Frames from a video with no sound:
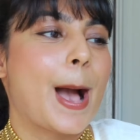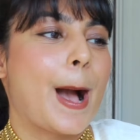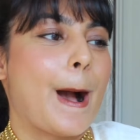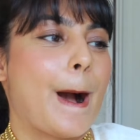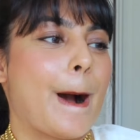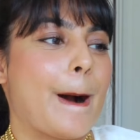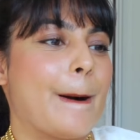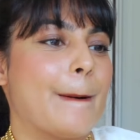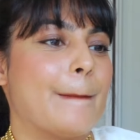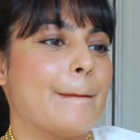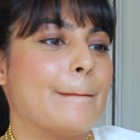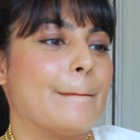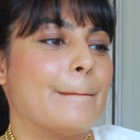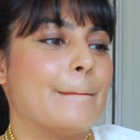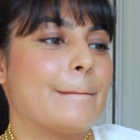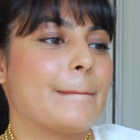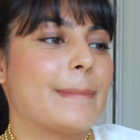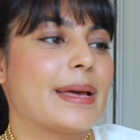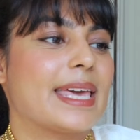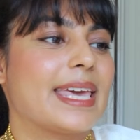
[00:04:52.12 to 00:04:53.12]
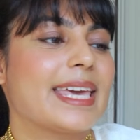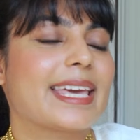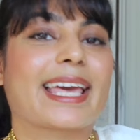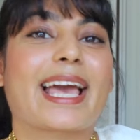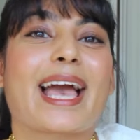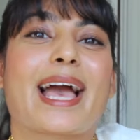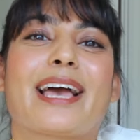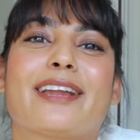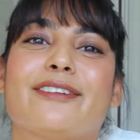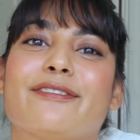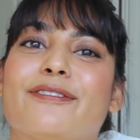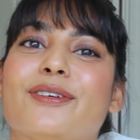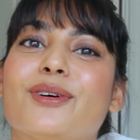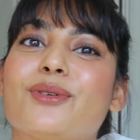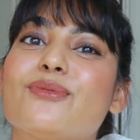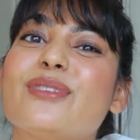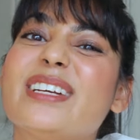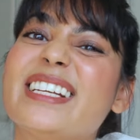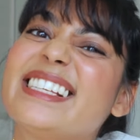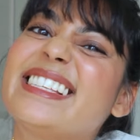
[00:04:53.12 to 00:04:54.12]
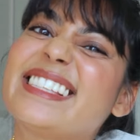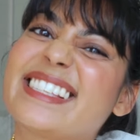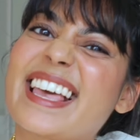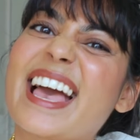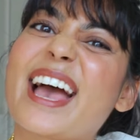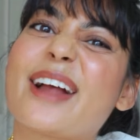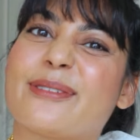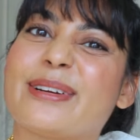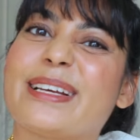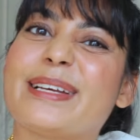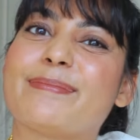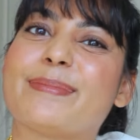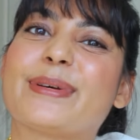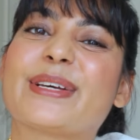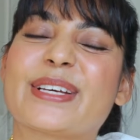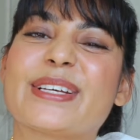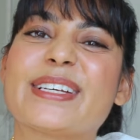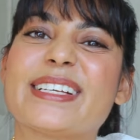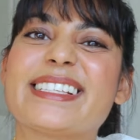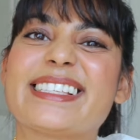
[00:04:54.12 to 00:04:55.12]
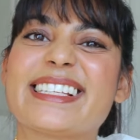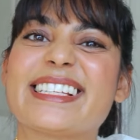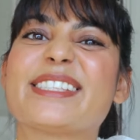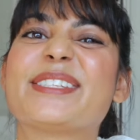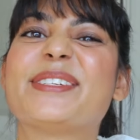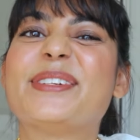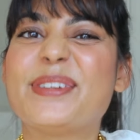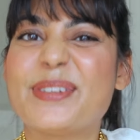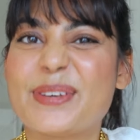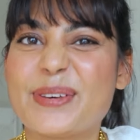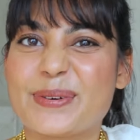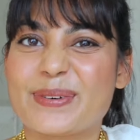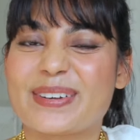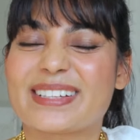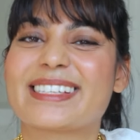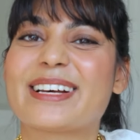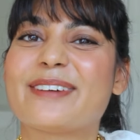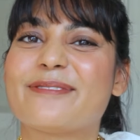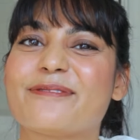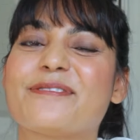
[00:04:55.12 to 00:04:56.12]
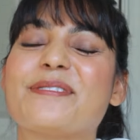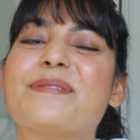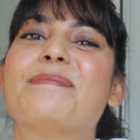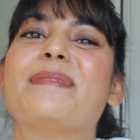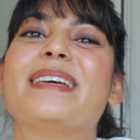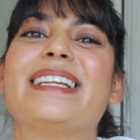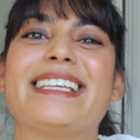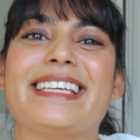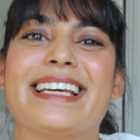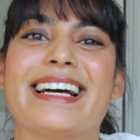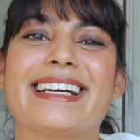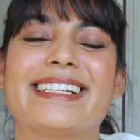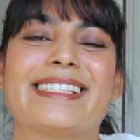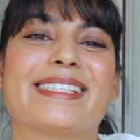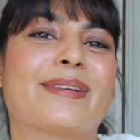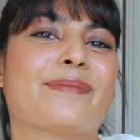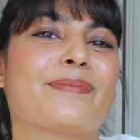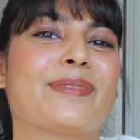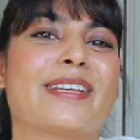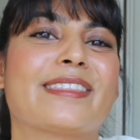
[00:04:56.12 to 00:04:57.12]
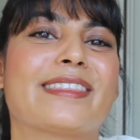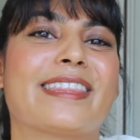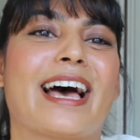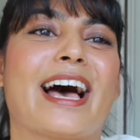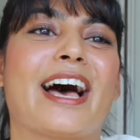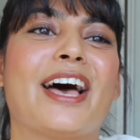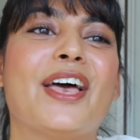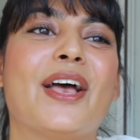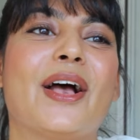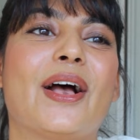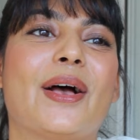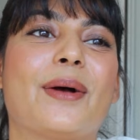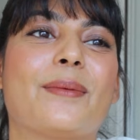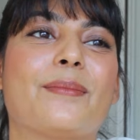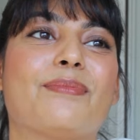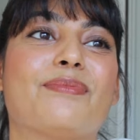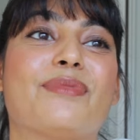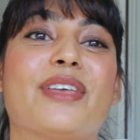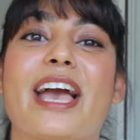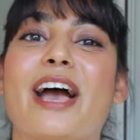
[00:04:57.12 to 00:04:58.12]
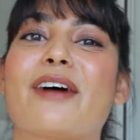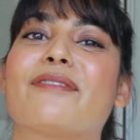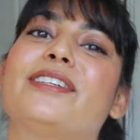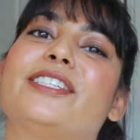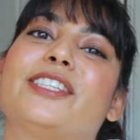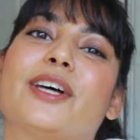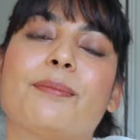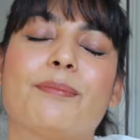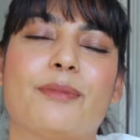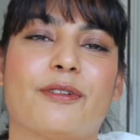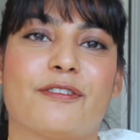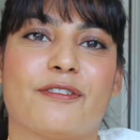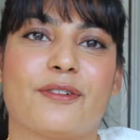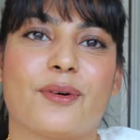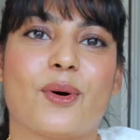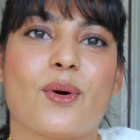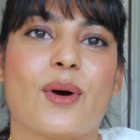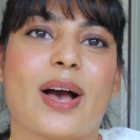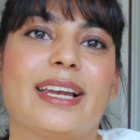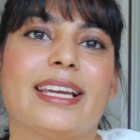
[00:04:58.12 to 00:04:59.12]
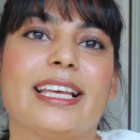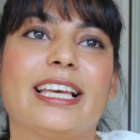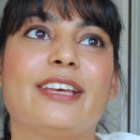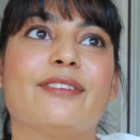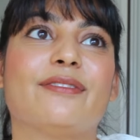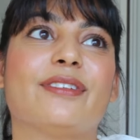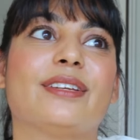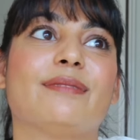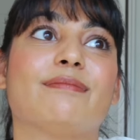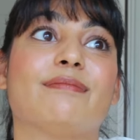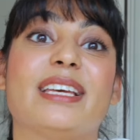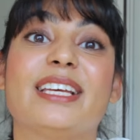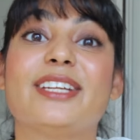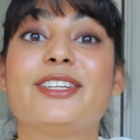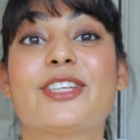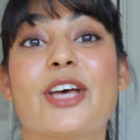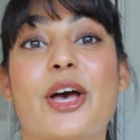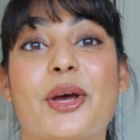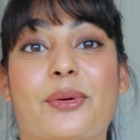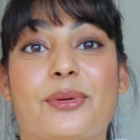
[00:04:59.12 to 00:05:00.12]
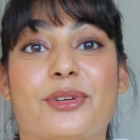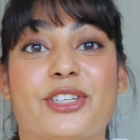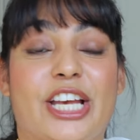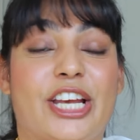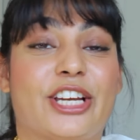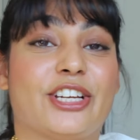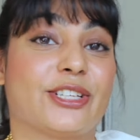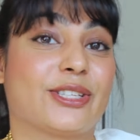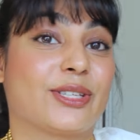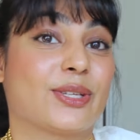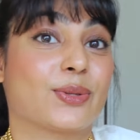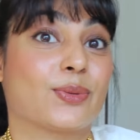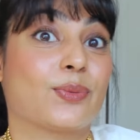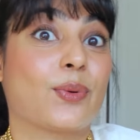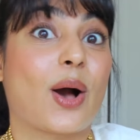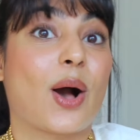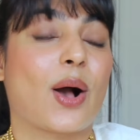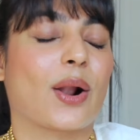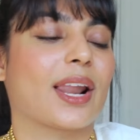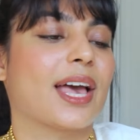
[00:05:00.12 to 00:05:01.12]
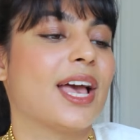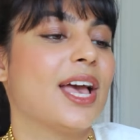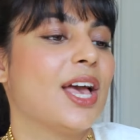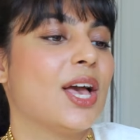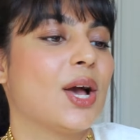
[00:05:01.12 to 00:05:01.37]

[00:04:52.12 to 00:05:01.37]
Um, it can feel really scary because it's new, it's unfamiliar, it's something that they haven't done before, and even internal changes as well.